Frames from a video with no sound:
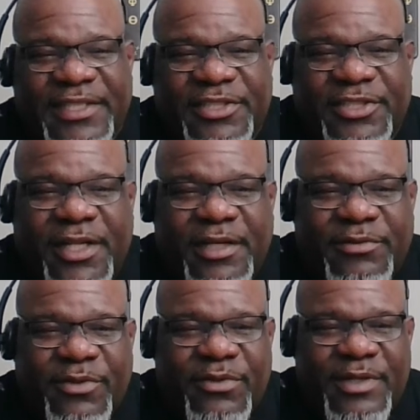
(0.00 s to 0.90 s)
in
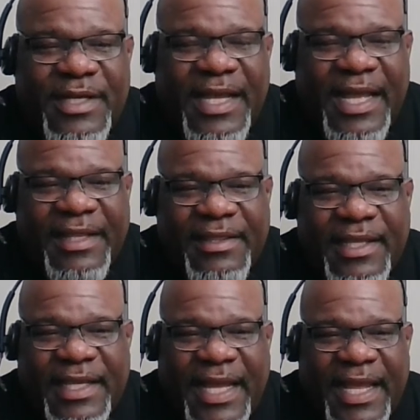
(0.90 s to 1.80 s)
general, I
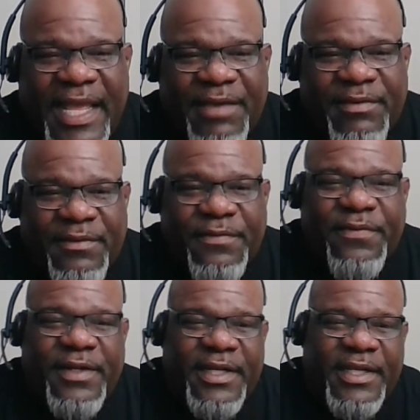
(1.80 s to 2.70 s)
think I have an
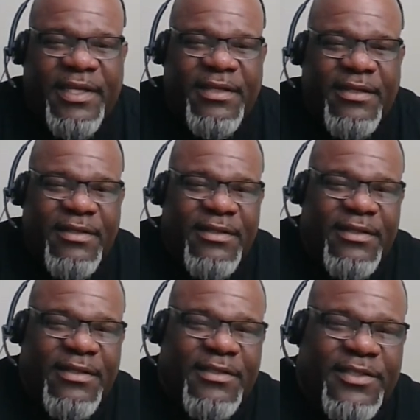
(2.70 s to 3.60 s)
affinity
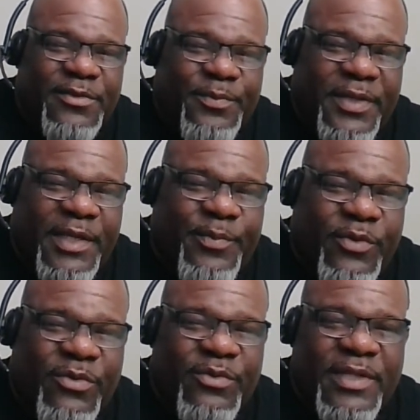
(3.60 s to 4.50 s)
to
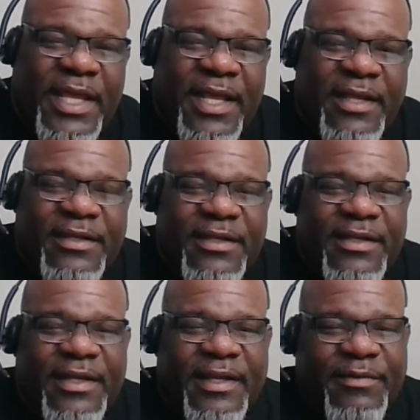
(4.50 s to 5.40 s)
people that
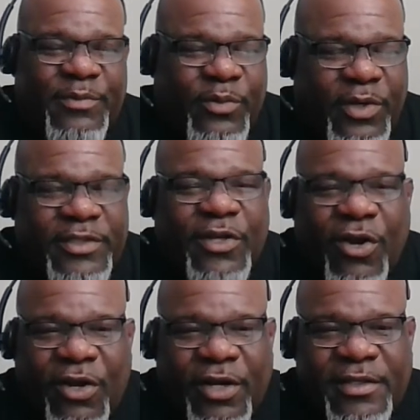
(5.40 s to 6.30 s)
have worked
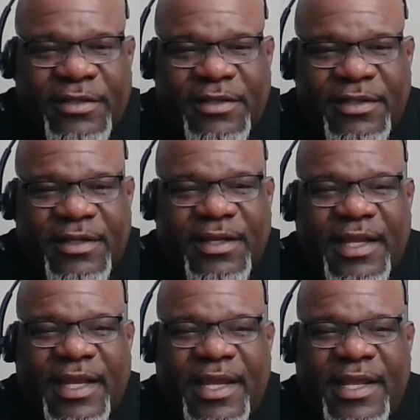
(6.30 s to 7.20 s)
hard
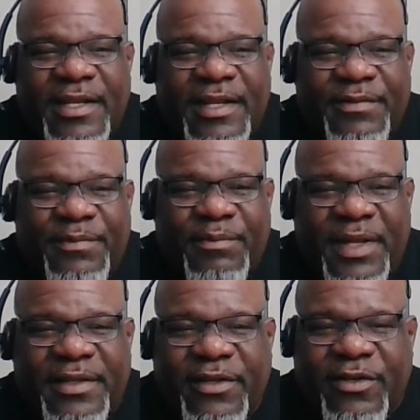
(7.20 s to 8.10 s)
and have
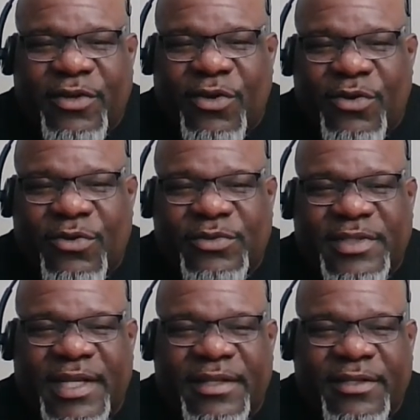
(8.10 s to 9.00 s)
met their goals,
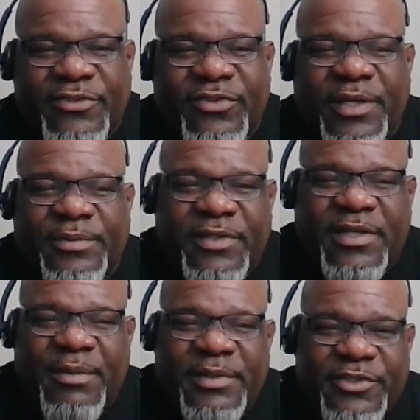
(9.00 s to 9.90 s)
and their dreams are
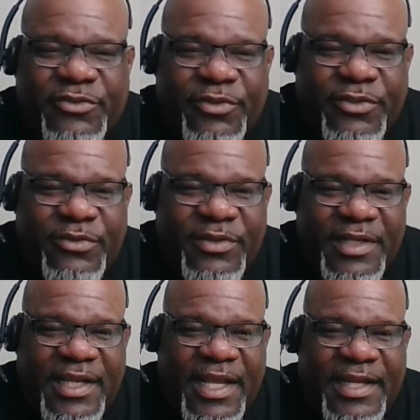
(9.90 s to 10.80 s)
coming true,
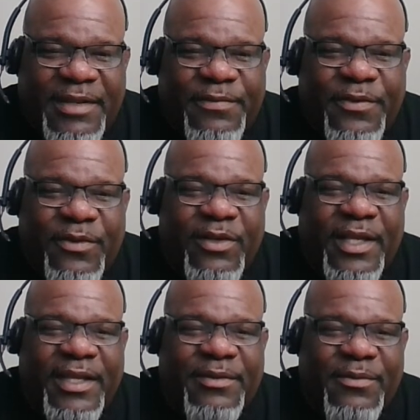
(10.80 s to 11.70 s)
and they feel
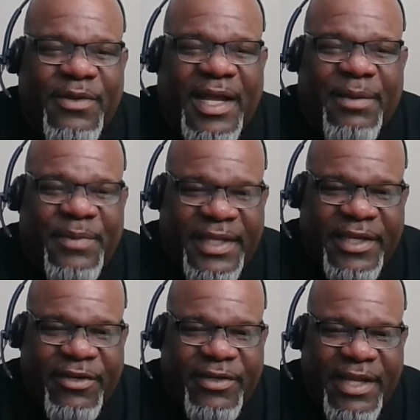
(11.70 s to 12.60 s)
like I'm
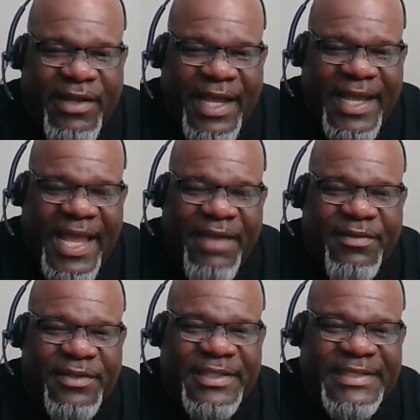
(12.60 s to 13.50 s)
here now. I have
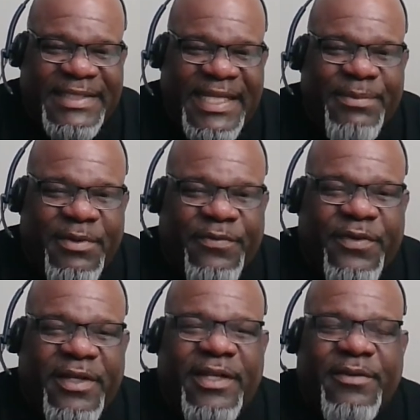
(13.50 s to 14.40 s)
a deep
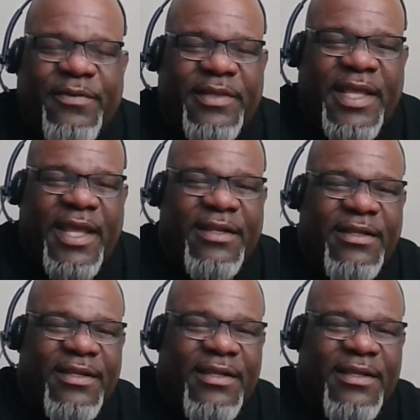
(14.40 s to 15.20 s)
affinity for that.